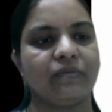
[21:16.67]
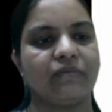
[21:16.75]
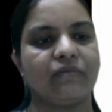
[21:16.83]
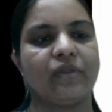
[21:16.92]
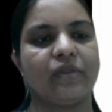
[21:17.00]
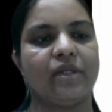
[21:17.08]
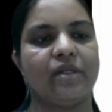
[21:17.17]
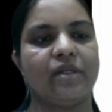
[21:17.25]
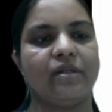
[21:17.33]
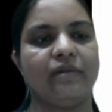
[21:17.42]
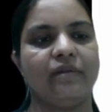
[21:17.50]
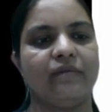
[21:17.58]
So
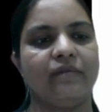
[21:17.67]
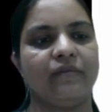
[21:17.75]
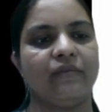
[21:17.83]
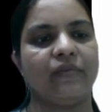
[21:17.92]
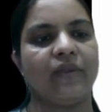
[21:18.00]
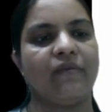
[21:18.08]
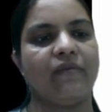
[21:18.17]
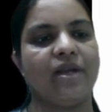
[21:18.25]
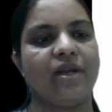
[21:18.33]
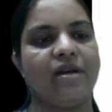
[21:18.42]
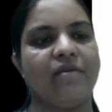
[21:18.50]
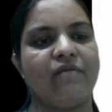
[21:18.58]
here we
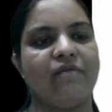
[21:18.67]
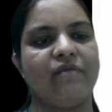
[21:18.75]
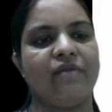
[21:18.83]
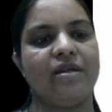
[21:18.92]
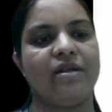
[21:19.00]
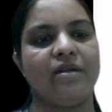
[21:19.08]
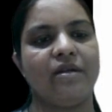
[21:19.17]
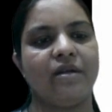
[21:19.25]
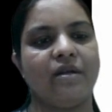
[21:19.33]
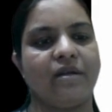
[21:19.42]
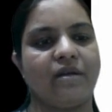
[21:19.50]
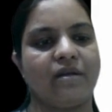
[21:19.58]
come with a
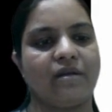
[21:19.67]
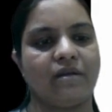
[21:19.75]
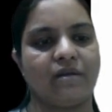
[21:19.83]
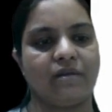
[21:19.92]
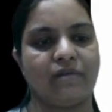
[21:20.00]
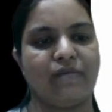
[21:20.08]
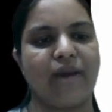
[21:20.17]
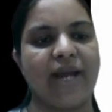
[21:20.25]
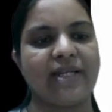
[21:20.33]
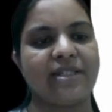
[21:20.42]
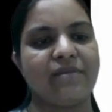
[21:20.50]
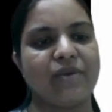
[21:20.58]

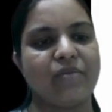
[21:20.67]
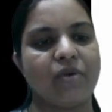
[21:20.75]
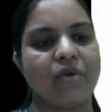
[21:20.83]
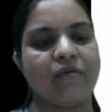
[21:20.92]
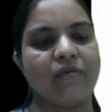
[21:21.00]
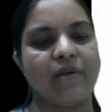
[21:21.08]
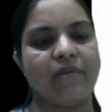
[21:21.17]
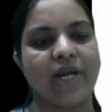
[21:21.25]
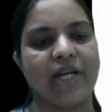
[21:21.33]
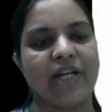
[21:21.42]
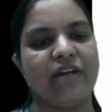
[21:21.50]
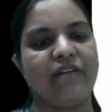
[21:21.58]
maximum profit by
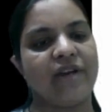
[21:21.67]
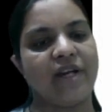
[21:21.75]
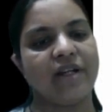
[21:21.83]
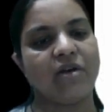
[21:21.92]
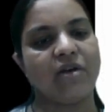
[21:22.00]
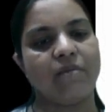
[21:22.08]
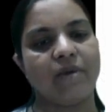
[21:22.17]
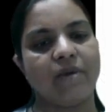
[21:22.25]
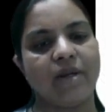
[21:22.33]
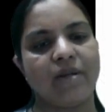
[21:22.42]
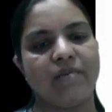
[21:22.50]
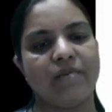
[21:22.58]
identifying the
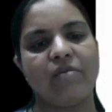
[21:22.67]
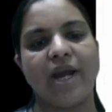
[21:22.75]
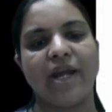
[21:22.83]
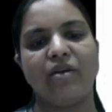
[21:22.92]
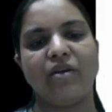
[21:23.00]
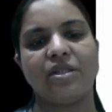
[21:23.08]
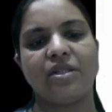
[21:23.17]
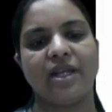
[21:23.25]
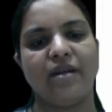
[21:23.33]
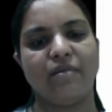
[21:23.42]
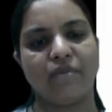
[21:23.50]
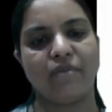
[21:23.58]
optimal or buying or
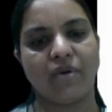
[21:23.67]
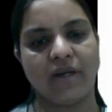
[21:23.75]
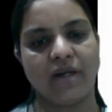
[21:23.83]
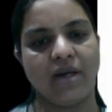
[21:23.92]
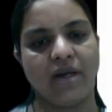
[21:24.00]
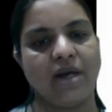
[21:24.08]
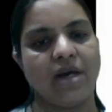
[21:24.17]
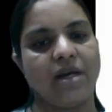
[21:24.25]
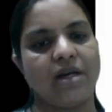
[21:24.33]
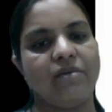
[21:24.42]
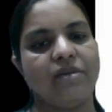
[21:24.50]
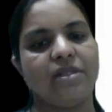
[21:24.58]
selling point,
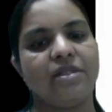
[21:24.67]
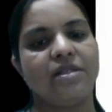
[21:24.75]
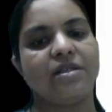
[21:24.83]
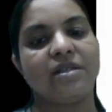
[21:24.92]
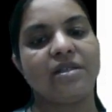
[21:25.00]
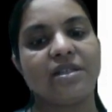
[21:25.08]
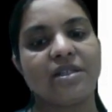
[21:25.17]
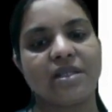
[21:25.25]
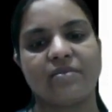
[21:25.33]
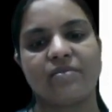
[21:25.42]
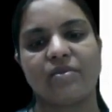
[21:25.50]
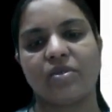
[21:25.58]
reduces risk
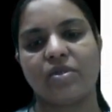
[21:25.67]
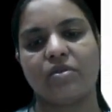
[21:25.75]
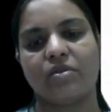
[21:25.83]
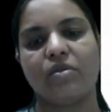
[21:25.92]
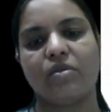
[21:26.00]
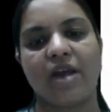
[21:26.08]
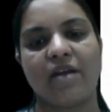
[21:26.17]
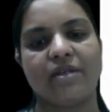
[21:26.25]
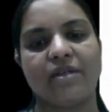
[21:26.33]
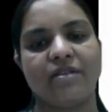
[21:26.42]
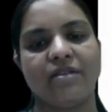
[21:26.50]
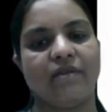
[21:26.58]
exposure through
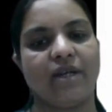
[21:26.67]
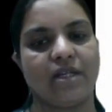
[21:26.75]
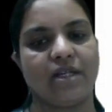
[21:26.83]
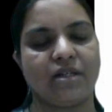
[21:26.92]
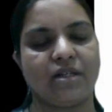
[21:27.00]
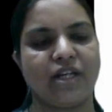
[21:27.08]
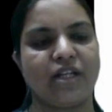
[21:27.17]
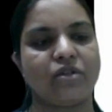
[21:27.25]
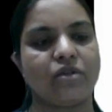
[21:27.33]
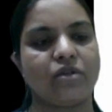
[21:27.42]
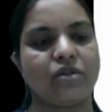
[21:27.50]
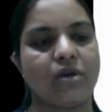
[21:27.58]
diversification and
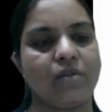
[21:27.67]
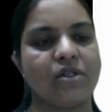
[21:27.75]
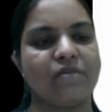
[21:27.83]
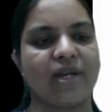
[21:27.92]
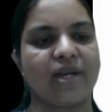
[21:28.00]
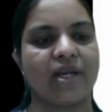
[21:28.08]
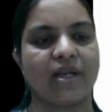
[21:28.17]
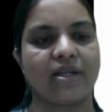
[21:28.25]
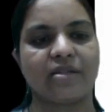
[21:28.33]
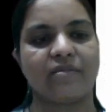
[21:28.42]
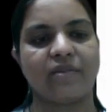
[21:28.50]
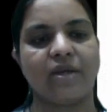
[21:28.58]
stop loss mechanism.